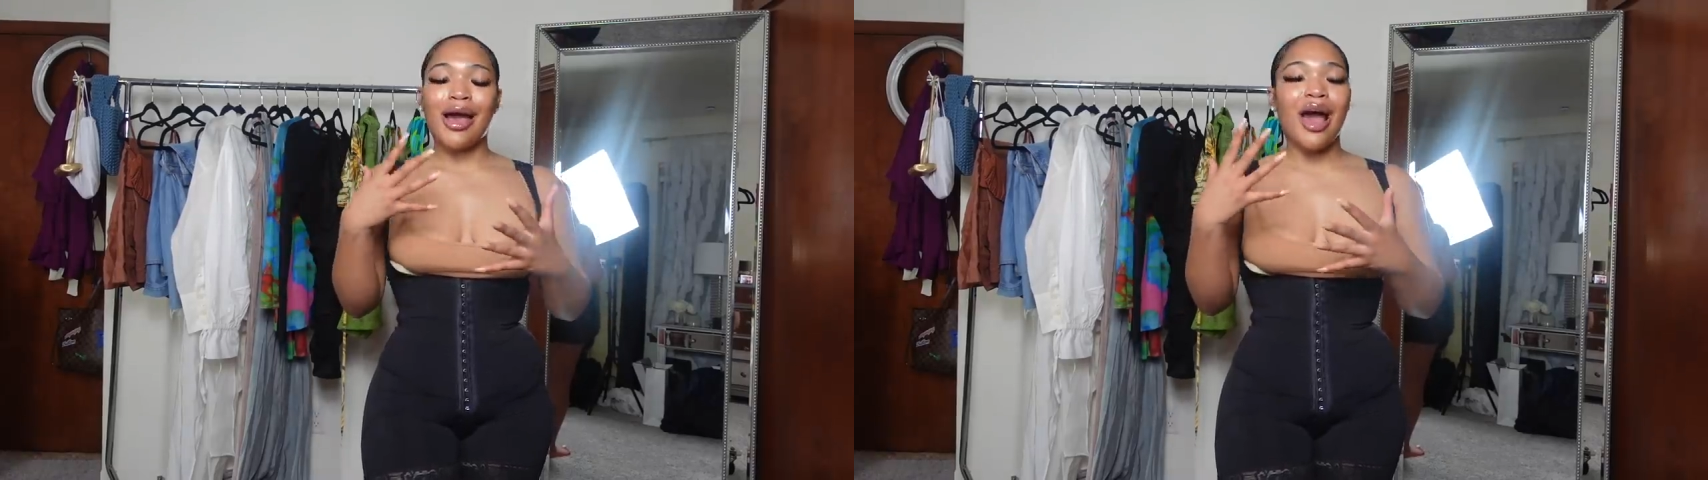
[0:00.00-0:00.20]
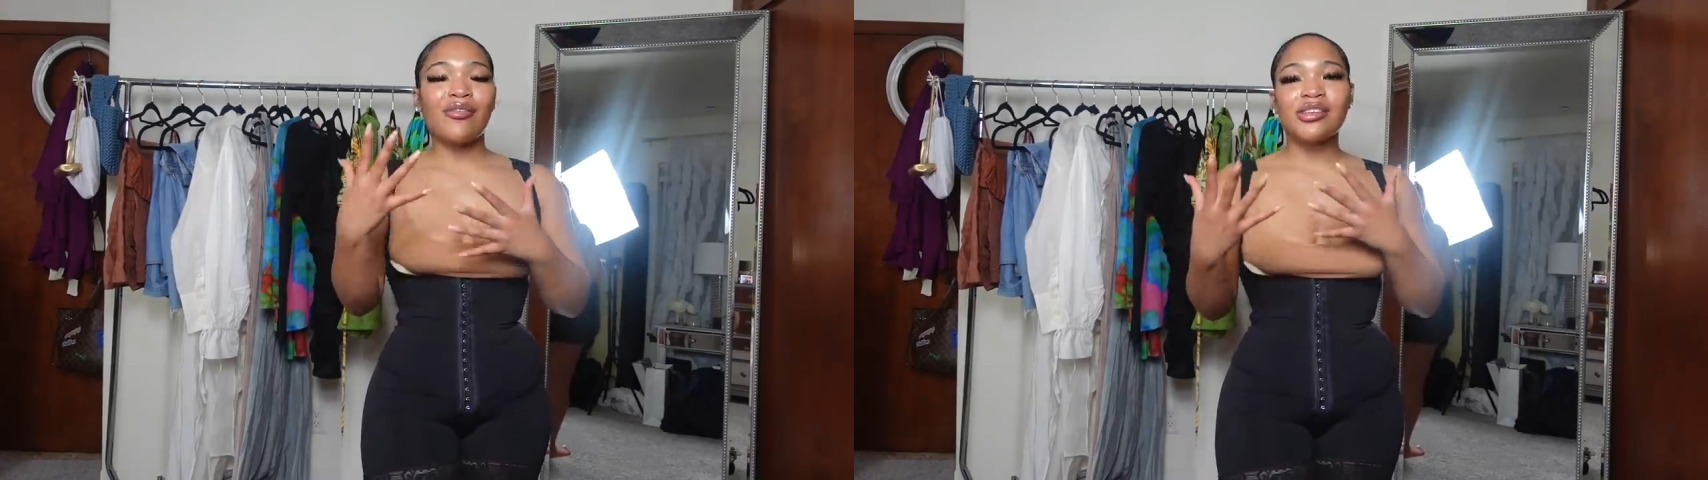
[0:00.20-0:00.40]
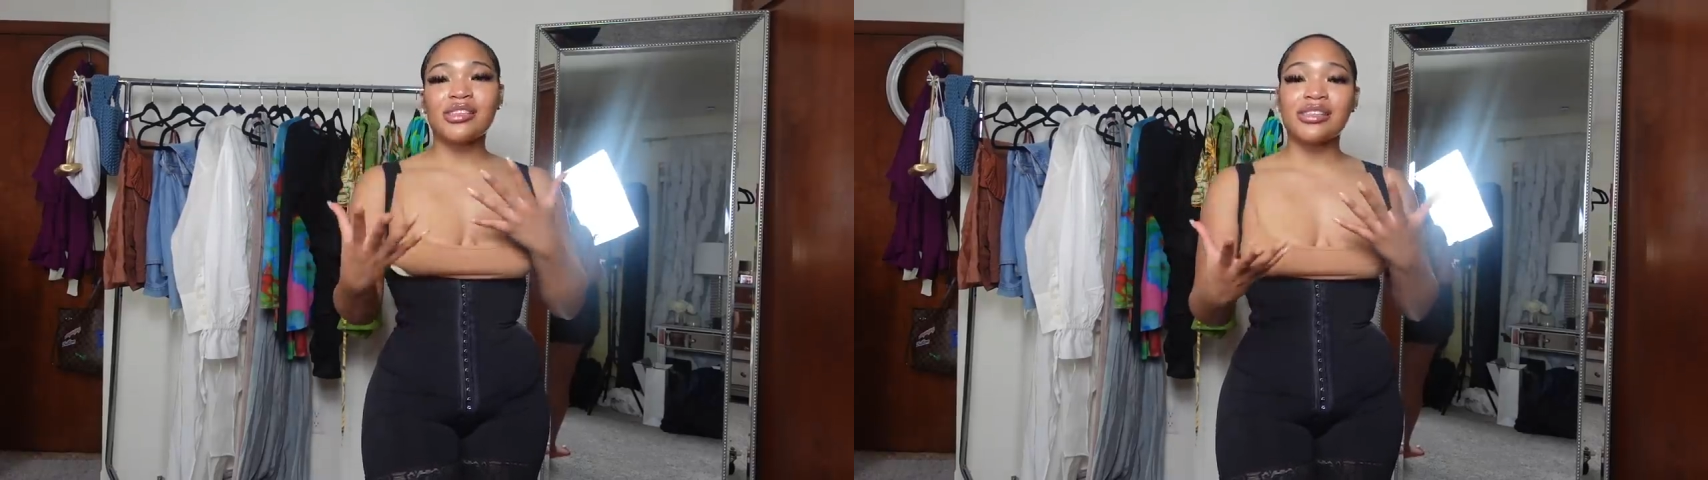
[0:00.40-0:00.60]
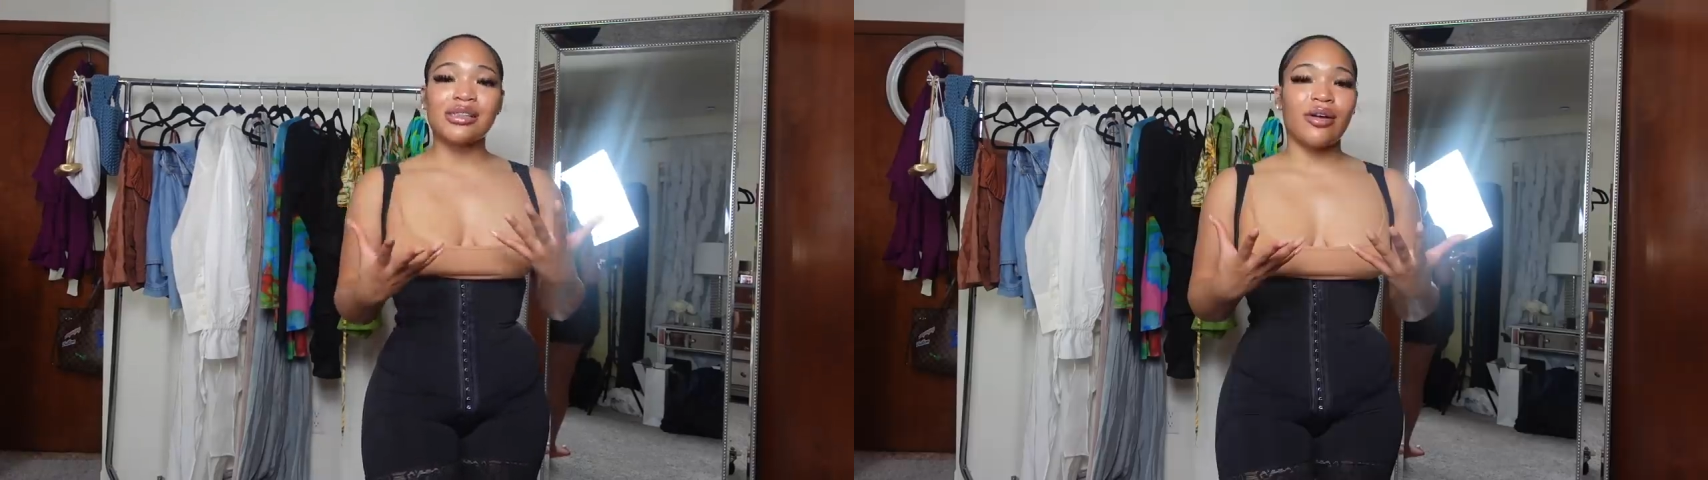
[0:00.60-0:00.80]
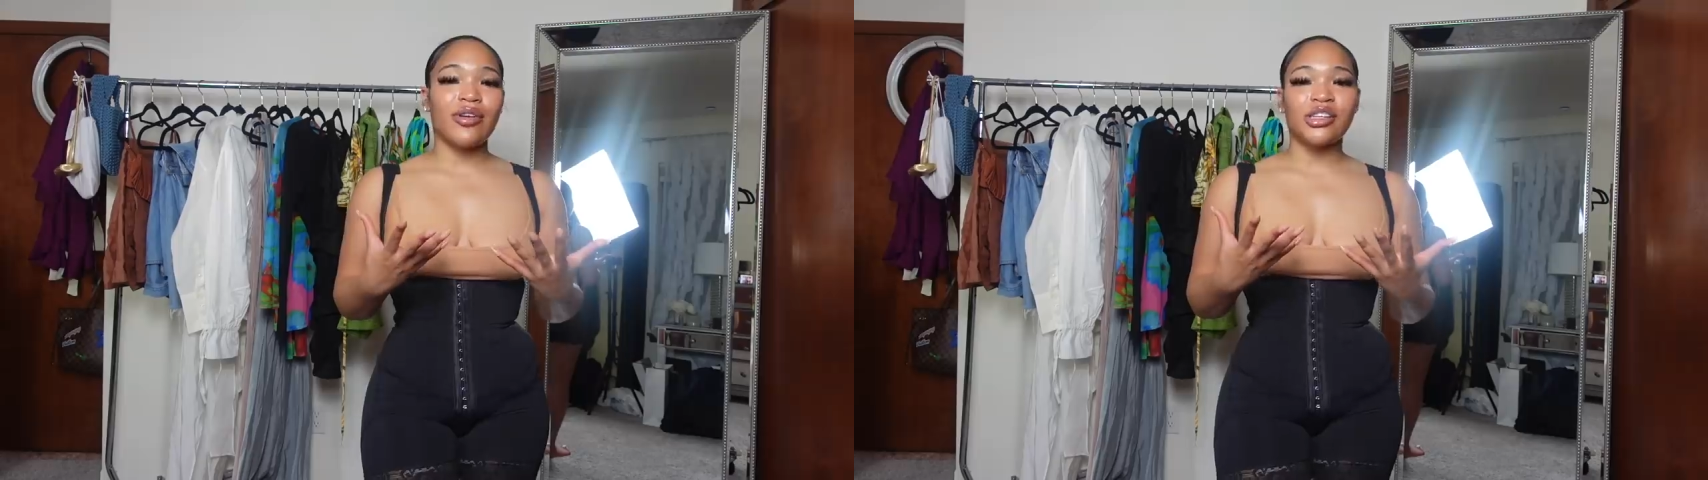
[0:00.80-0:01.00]
obviously
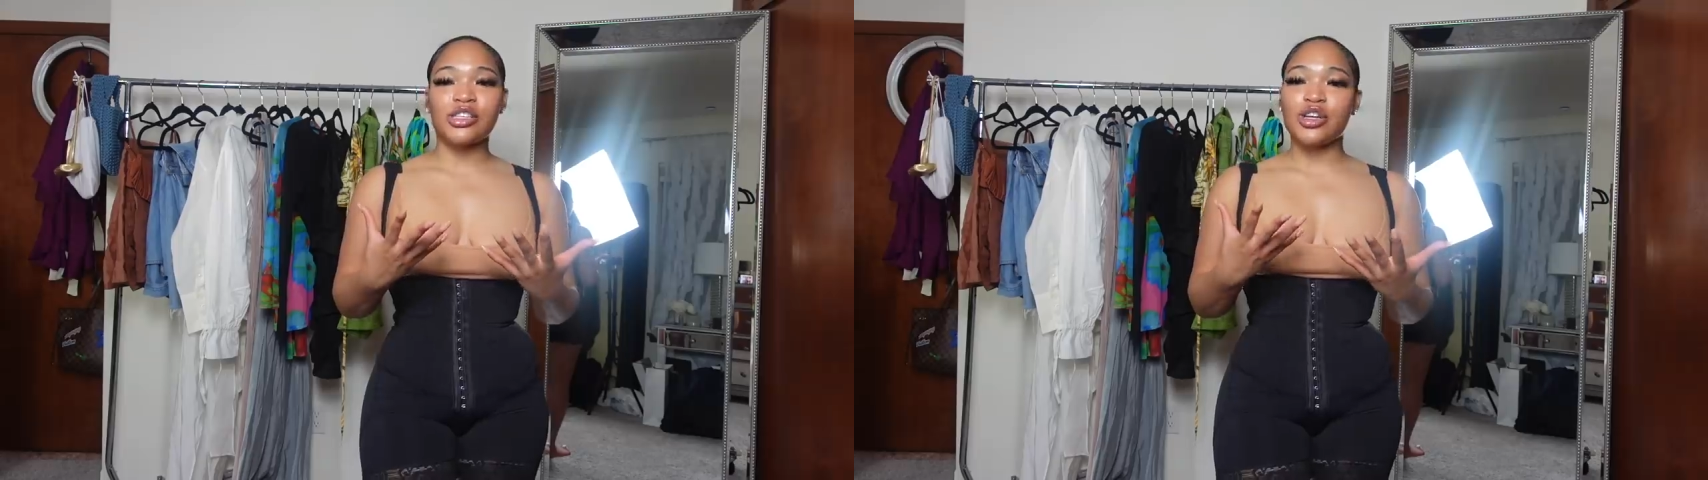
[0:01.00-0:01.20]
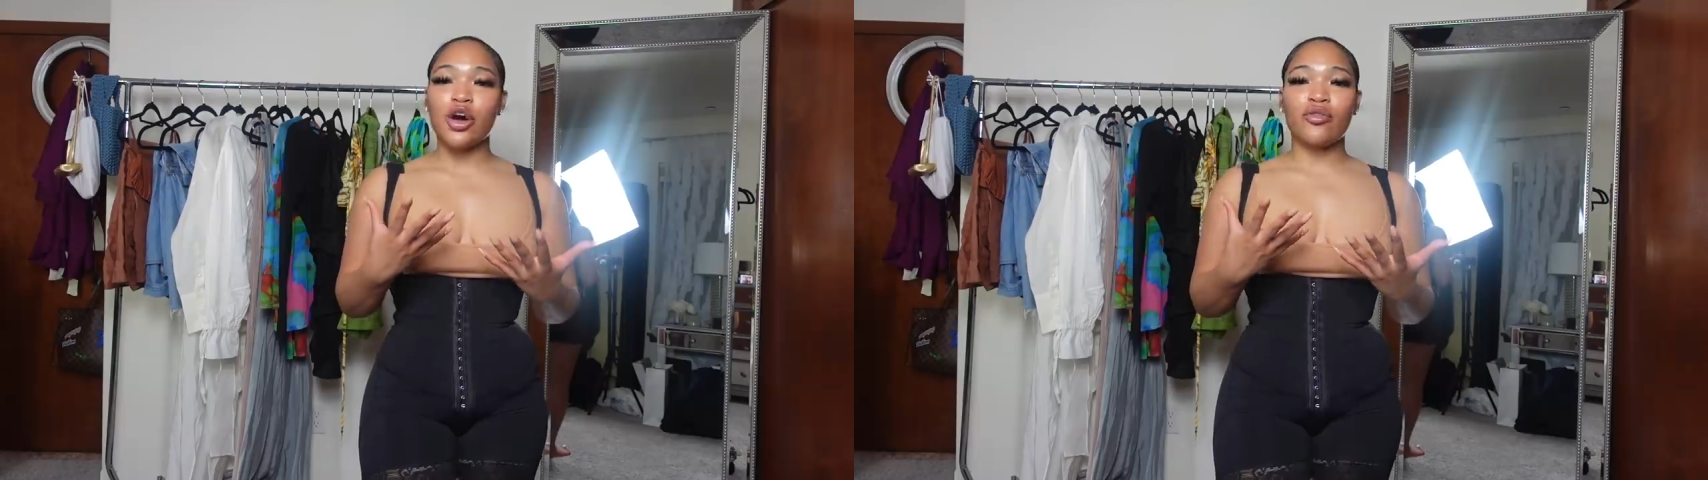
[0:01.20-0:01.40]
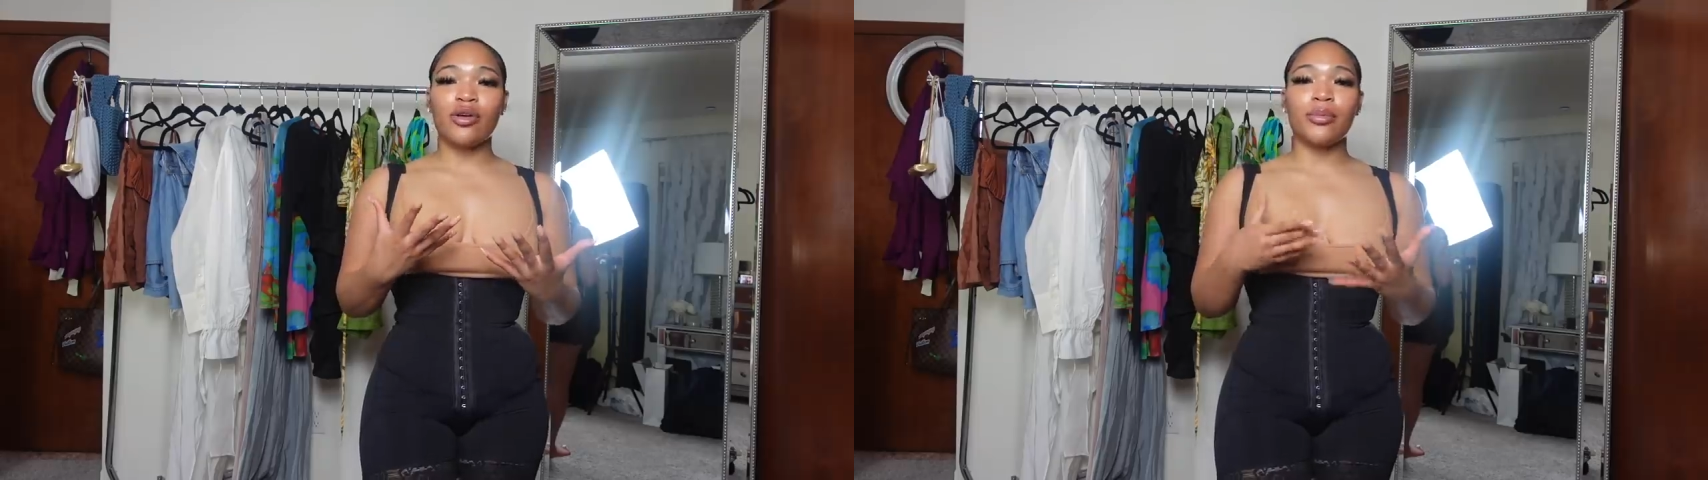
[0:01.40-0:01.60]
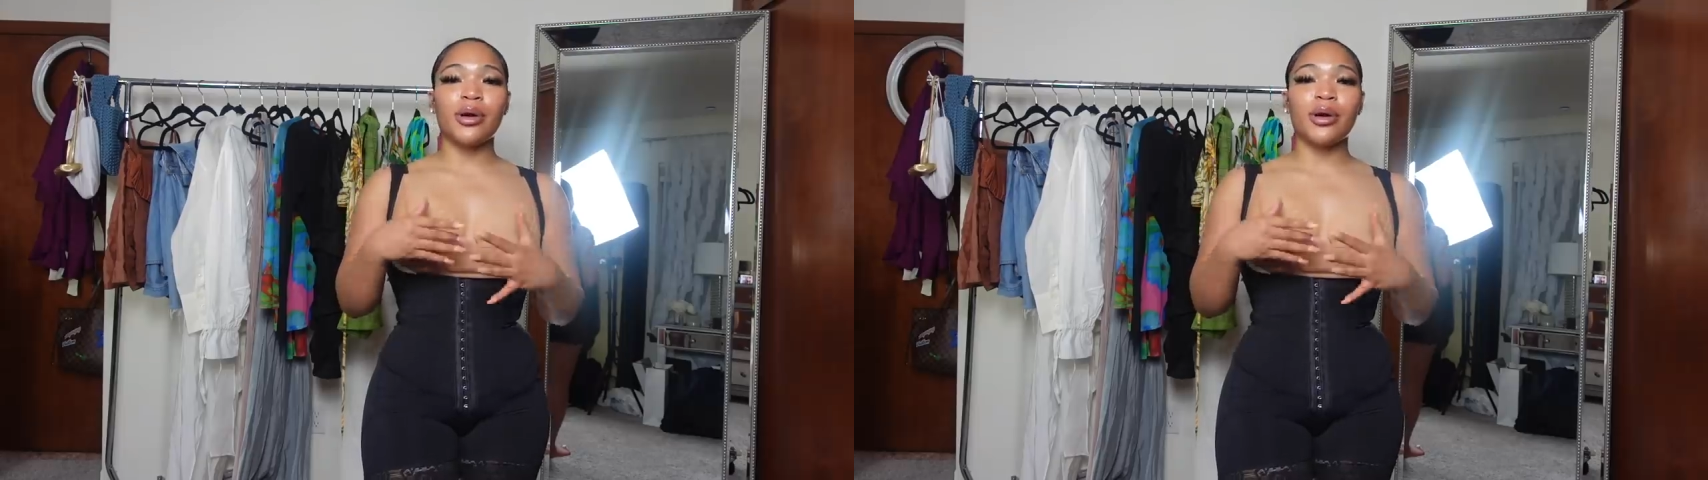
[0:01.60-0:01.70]
it's not Fashion Nova,